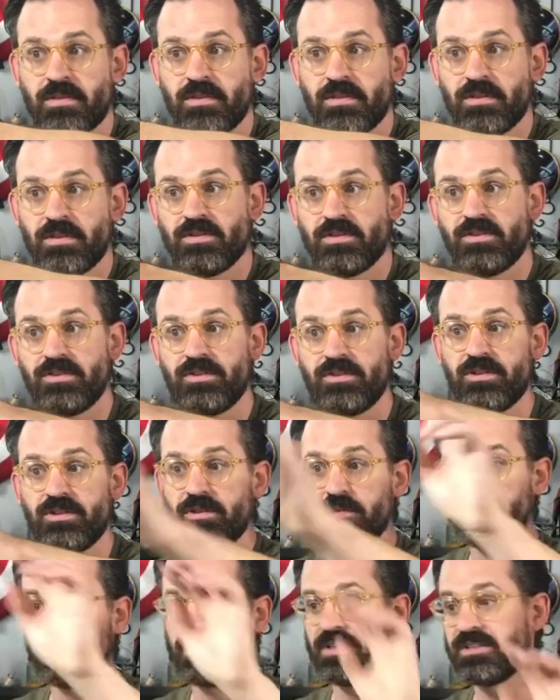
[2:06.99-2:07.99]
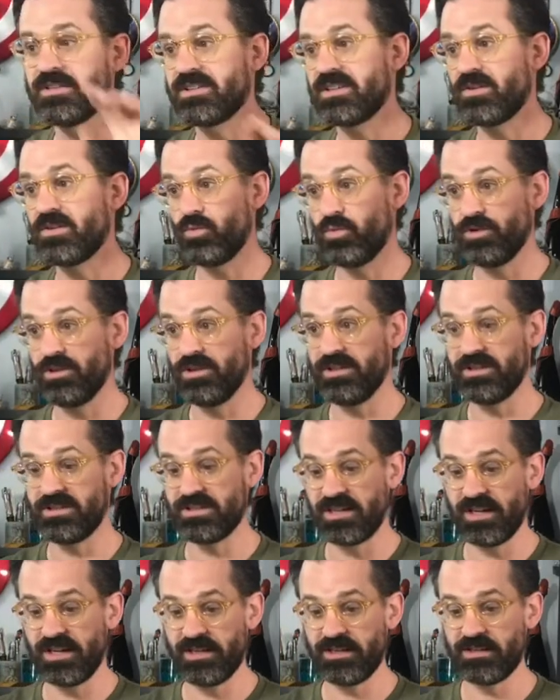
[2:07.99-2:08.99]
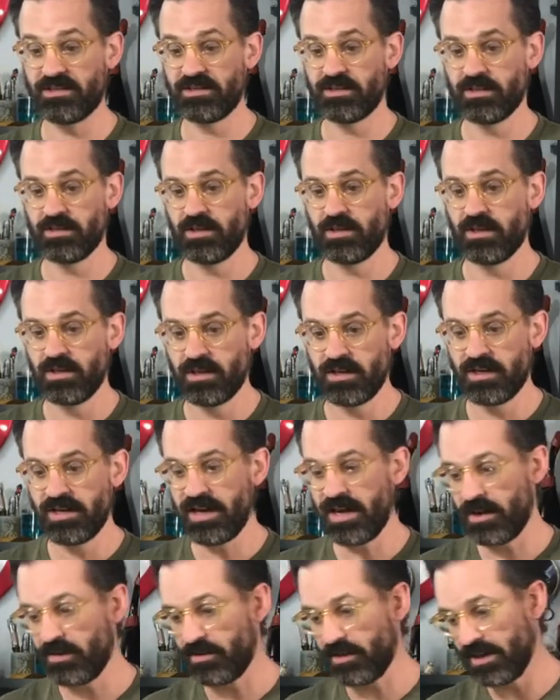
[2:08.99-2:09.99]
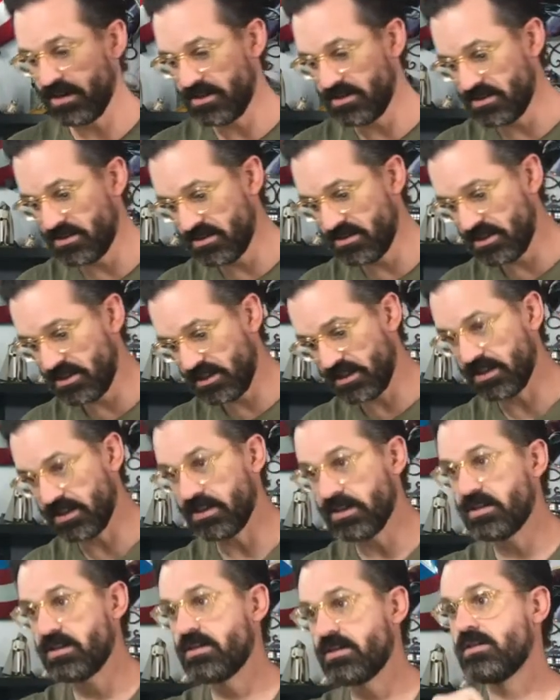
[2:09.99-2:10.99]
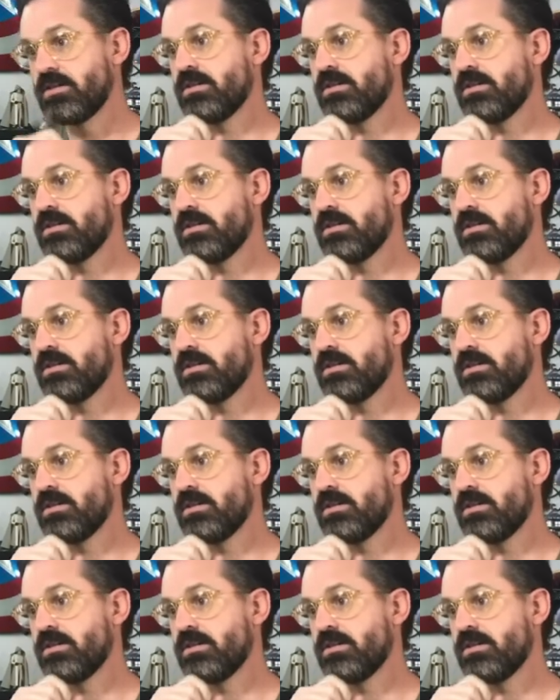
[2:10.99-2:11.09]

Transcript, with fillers: this is the only one that's really tight. Now I did